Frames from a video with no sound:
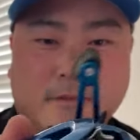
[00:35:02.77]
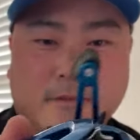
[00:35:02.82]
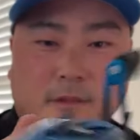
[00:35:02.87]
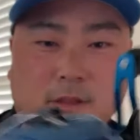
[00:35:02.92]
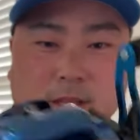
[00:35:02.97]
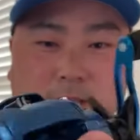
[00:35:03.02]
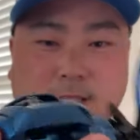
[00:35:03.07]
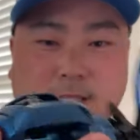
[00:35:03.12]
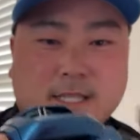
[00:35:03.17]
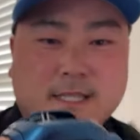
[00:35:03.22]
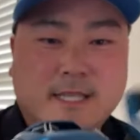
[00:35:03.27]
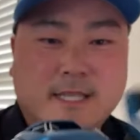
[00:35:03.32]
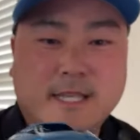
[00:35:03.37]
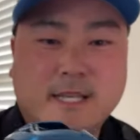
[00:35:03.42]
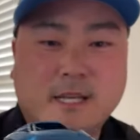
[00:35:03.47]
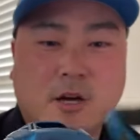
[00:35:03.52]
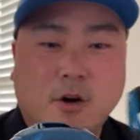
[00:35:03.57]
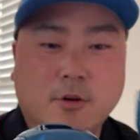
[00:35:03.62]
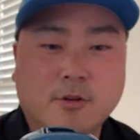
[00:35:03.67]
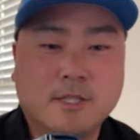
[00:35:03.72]
This is the
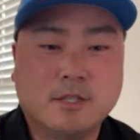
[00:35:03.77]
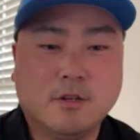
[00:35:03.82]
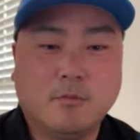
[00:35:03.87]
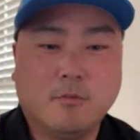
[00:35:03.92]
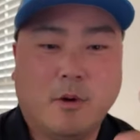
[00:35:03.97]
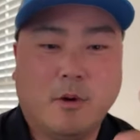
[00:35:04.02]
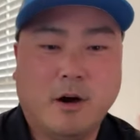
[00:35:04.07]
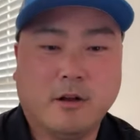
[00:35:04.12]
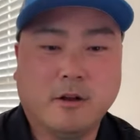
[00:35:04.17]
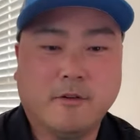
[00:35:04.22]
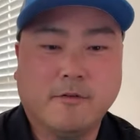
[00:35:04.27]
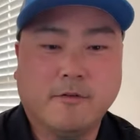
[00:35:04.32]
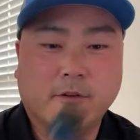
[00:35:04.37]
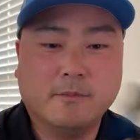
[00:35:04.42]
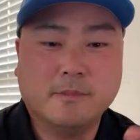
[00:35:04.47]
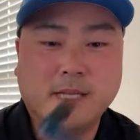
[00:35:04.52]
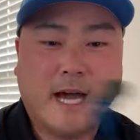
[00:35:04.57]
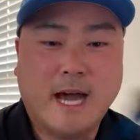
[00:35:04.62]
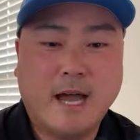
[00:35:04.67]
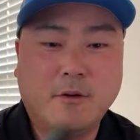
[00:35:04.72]
coastal model
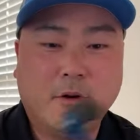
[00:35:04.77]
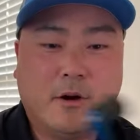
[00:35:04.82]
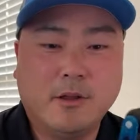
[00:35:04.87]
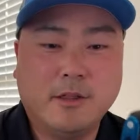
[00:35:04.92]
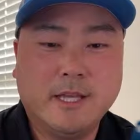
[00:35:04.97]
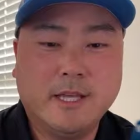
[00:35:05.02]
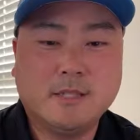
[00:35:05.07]
from Daiwa.